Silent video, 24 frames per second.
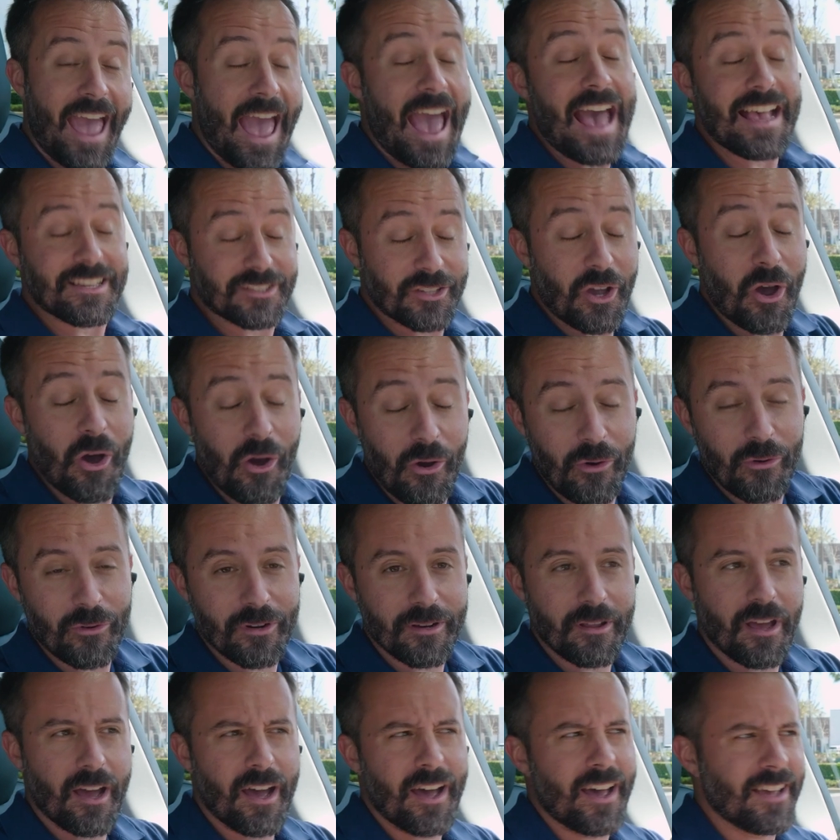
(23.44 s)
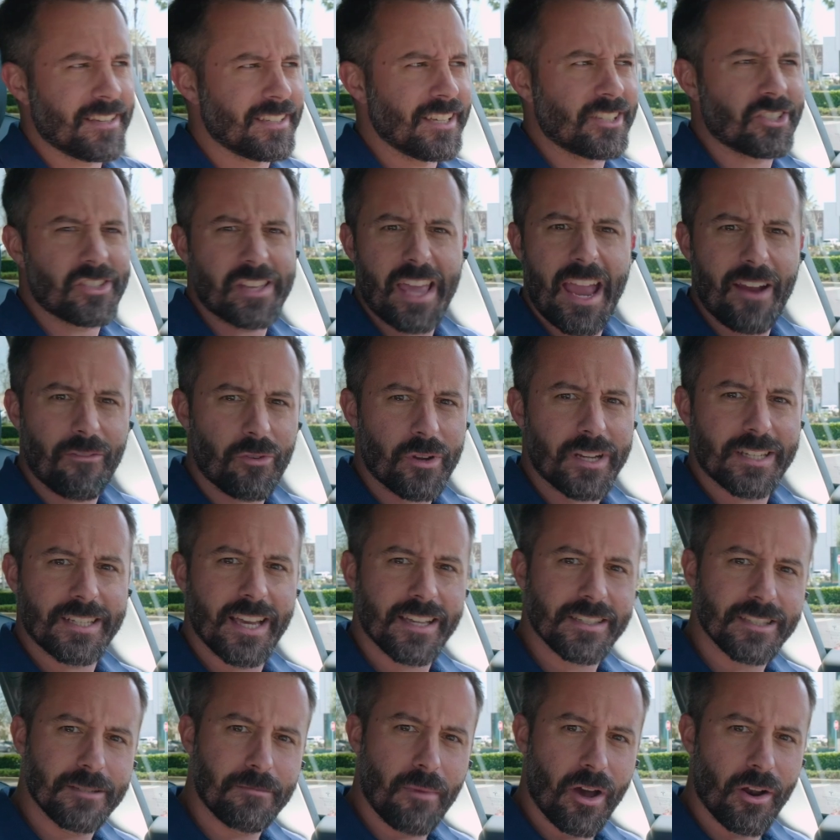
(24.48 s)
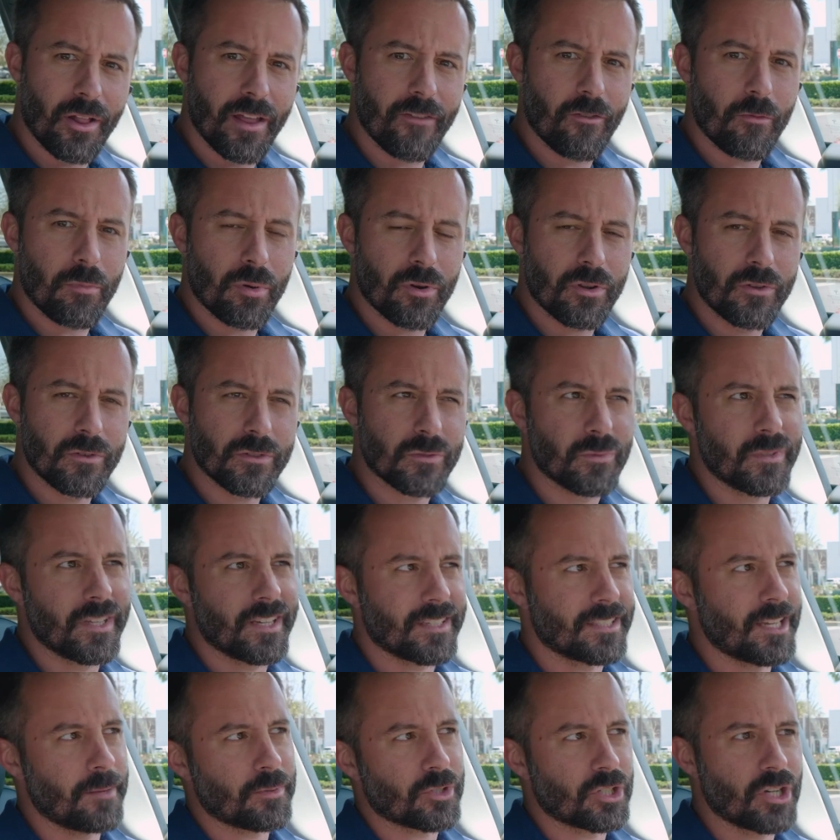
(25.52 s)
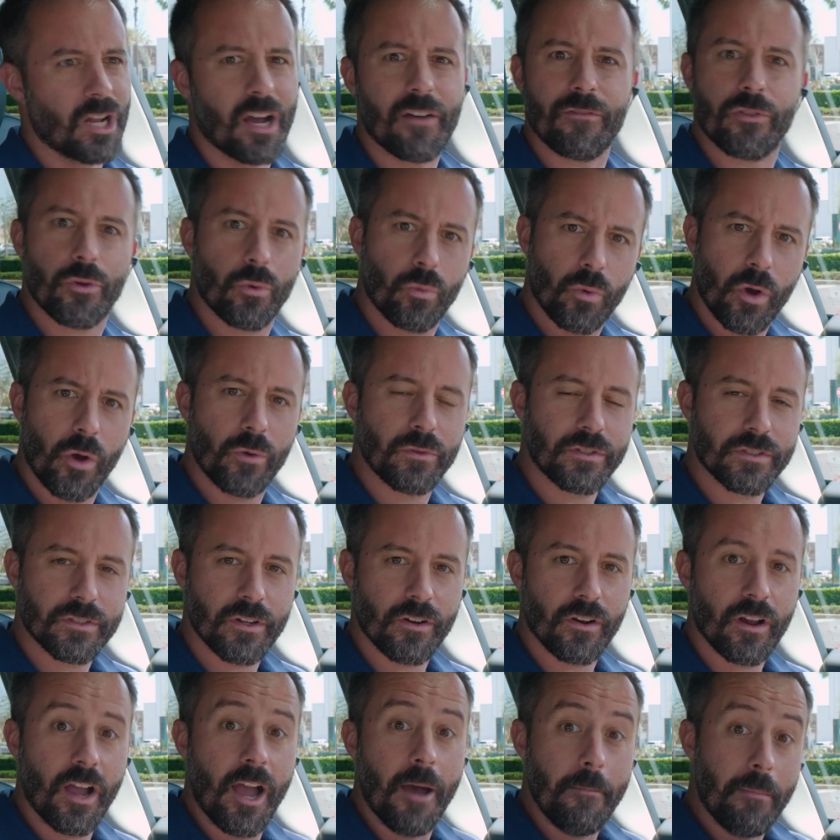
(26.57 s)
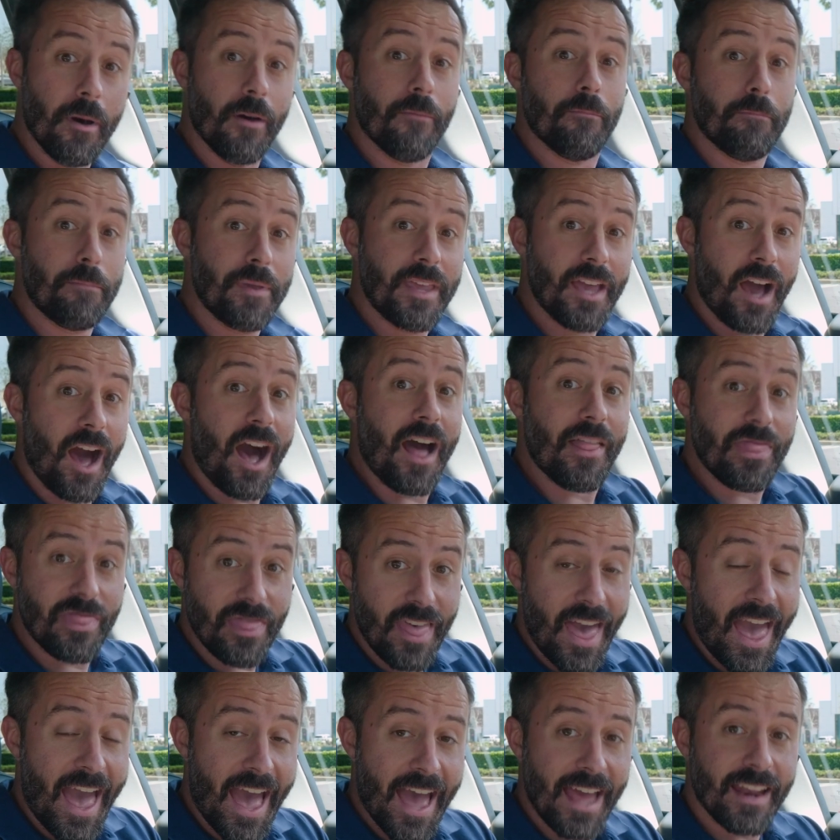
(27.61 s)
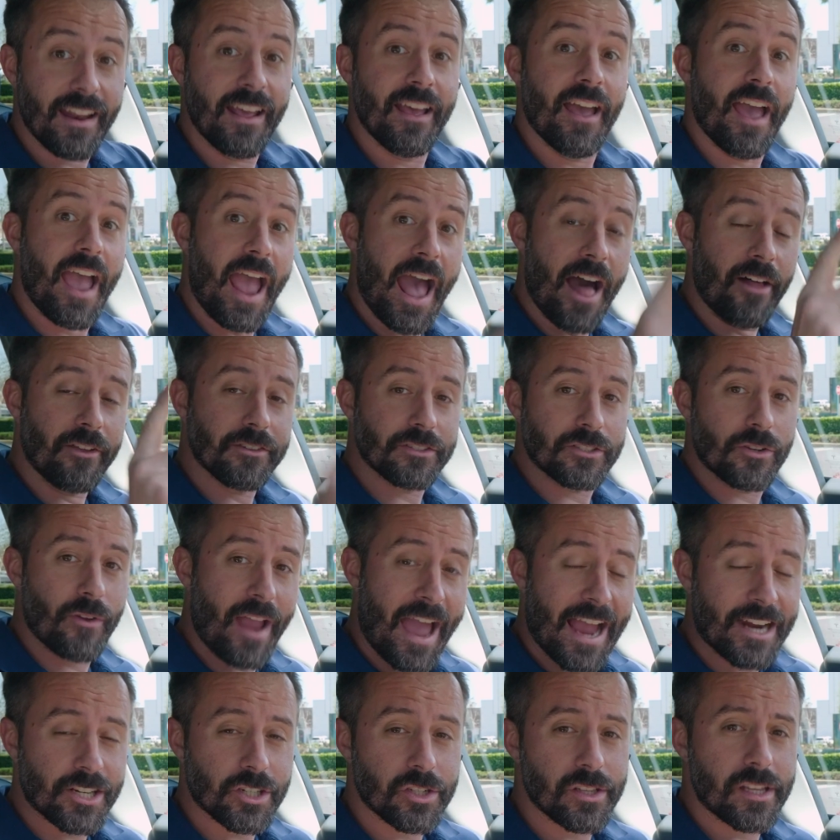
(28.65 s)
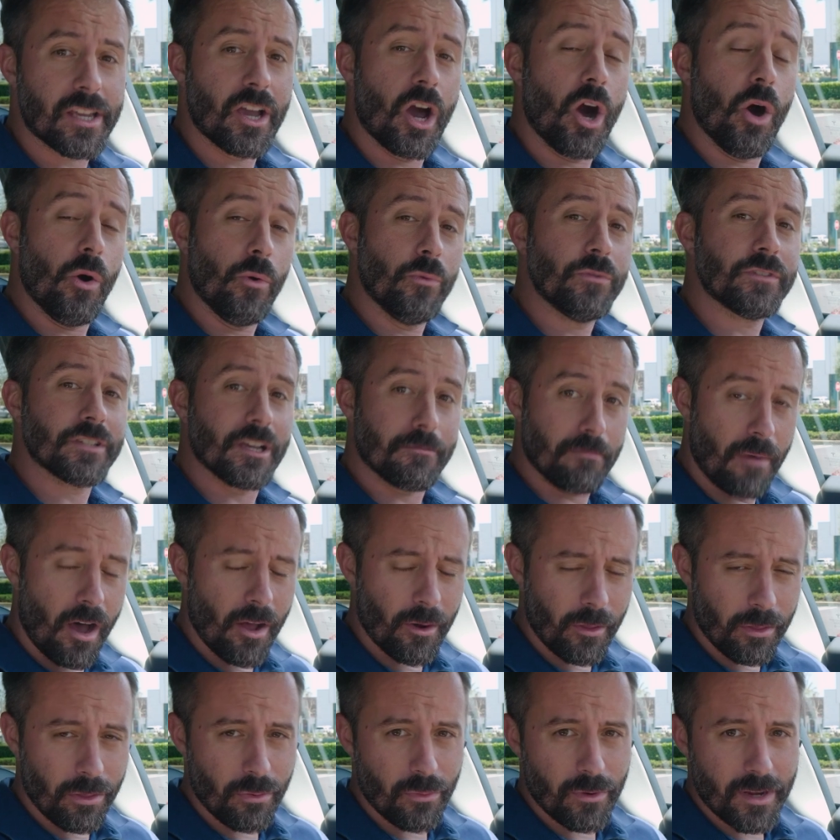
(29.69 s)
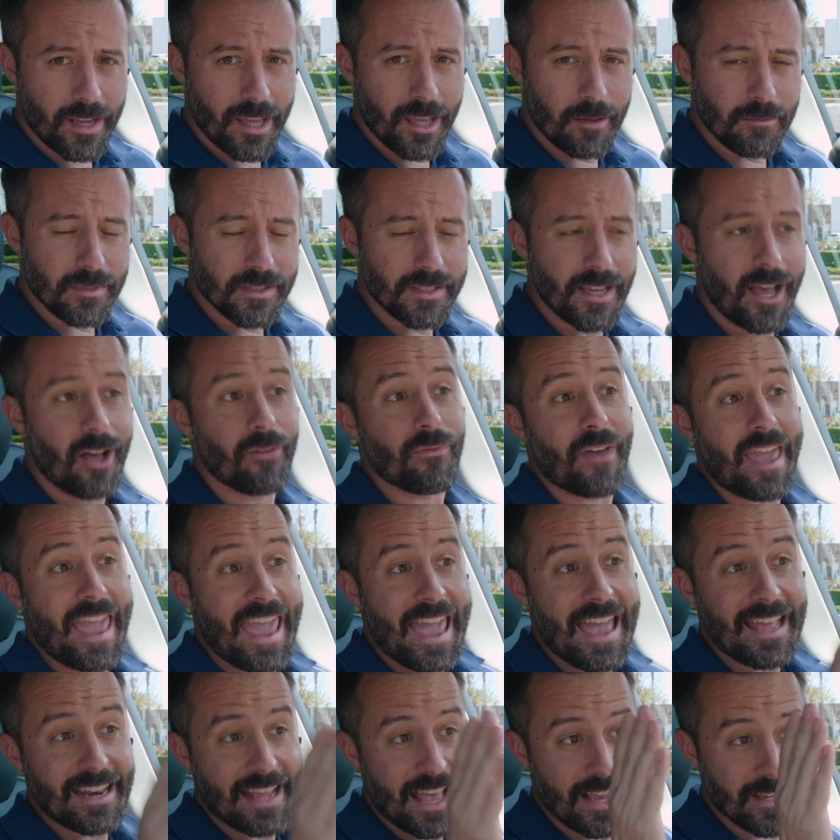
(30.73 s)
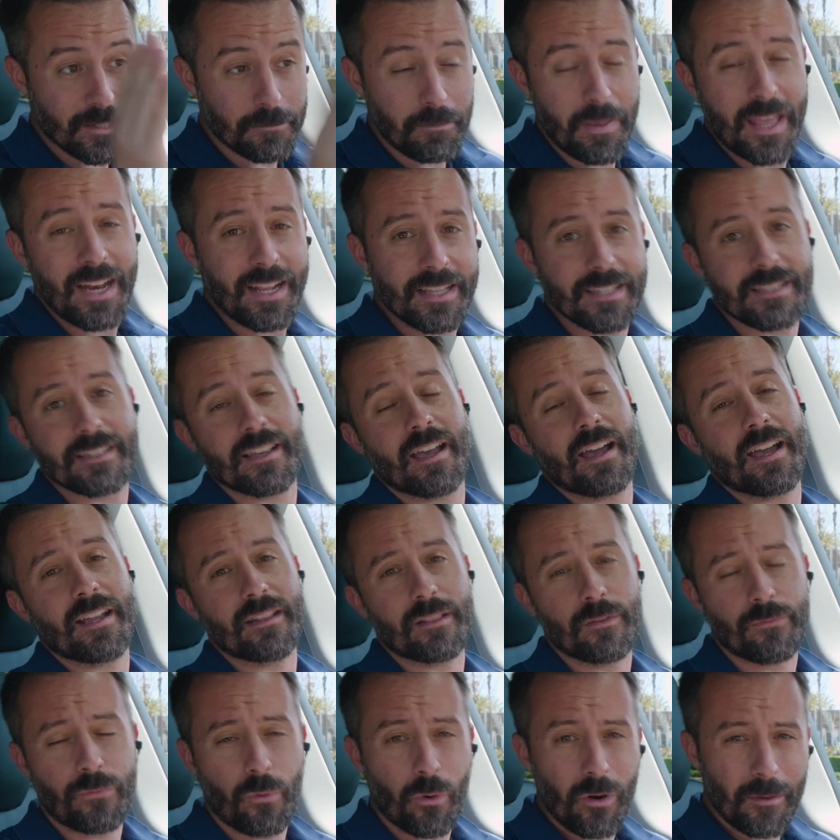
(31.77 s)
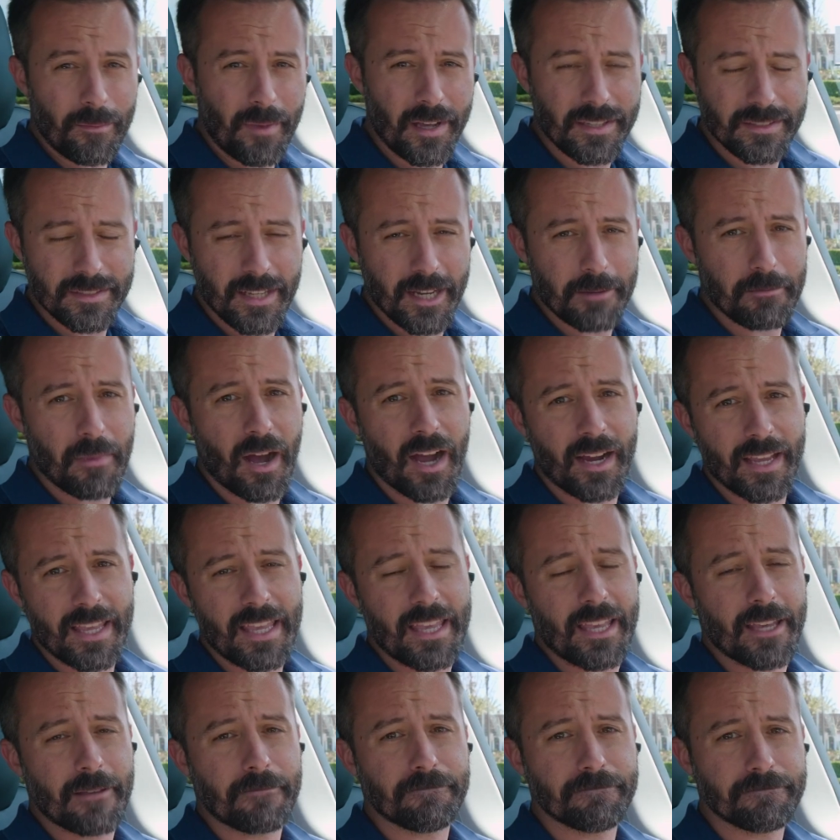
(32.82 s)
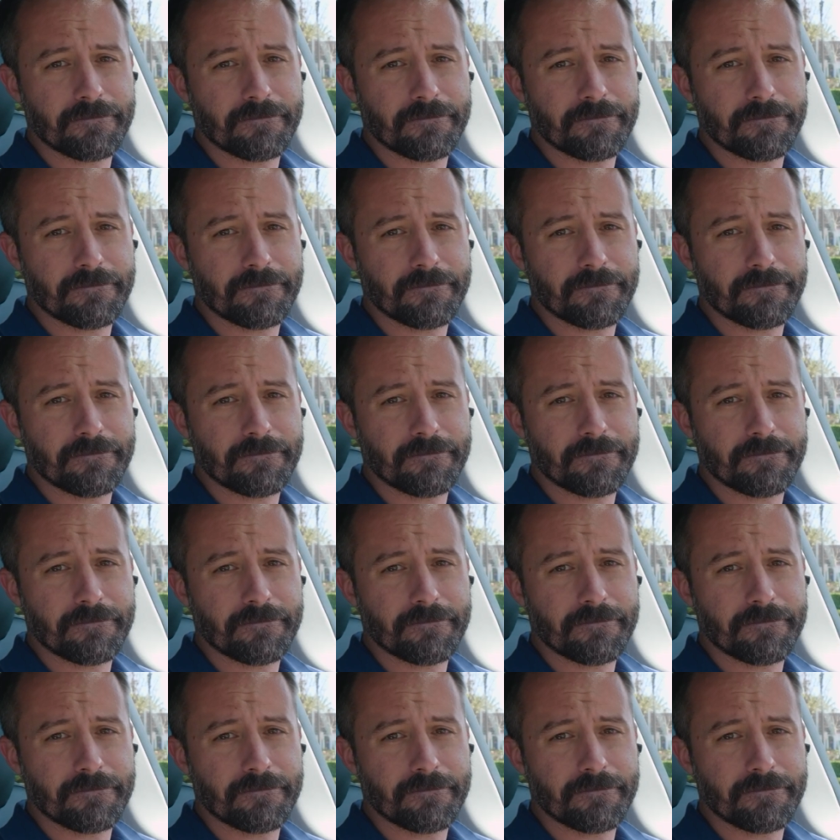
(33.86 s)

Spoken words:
has owned essentially every Tesla model ever produced with the exception of the Roadster. But beyond that, Alistair actually owns a Model 3 himself and has been inside the Ford Mustang Mach-E.